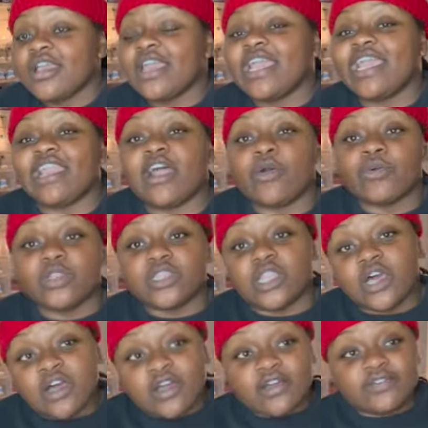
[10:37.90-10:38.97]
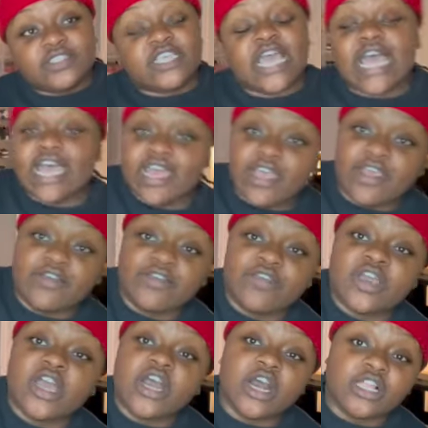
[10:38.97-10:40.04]
and I would love to have
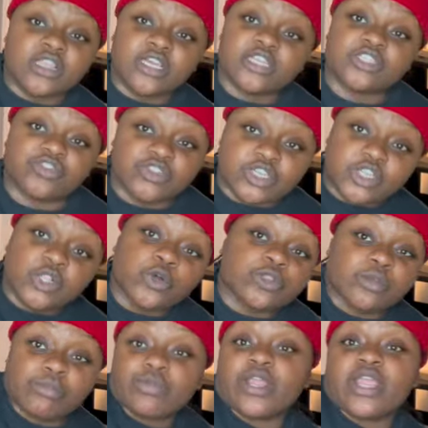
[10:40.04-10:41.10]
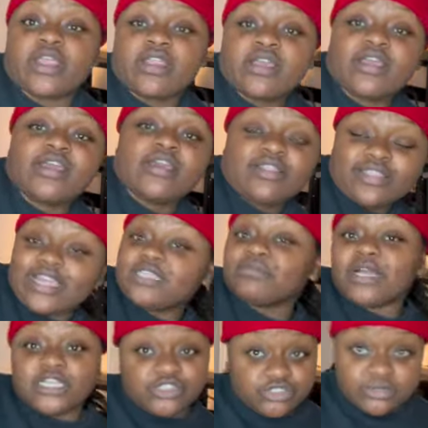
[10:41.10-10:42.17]
a luxury clothing brand. That is
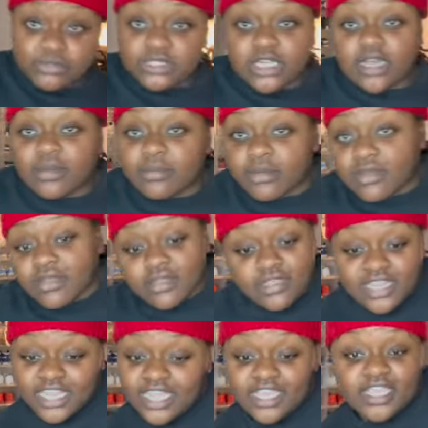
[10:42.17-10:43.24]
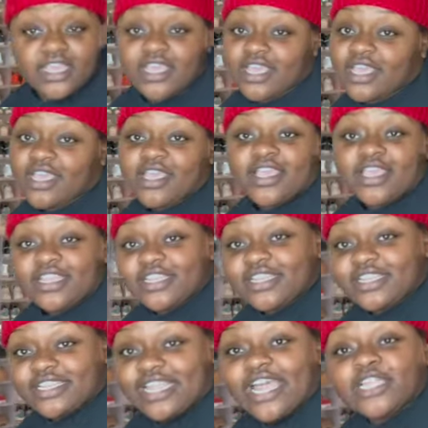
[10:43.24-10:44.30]
my dream job. Like
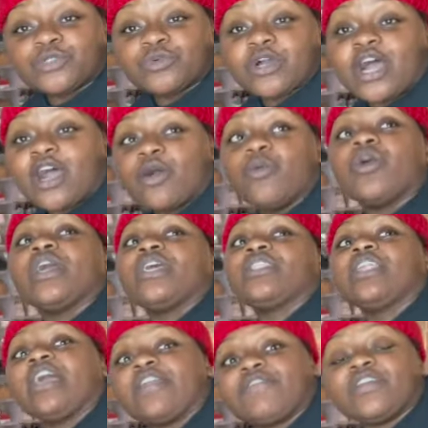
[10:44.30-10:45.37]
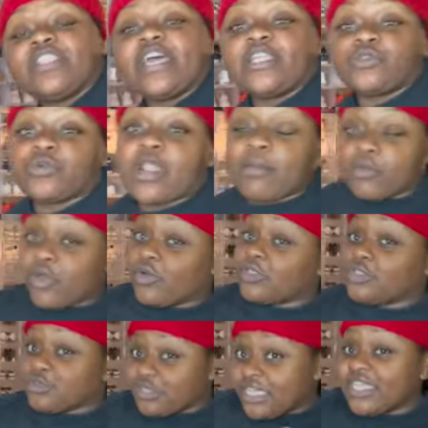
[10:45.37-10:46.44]
that is what I want in life, and that is what I'm going
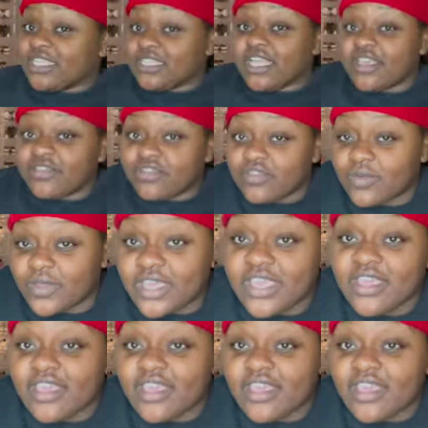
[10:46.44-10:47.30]
to get in life, okay?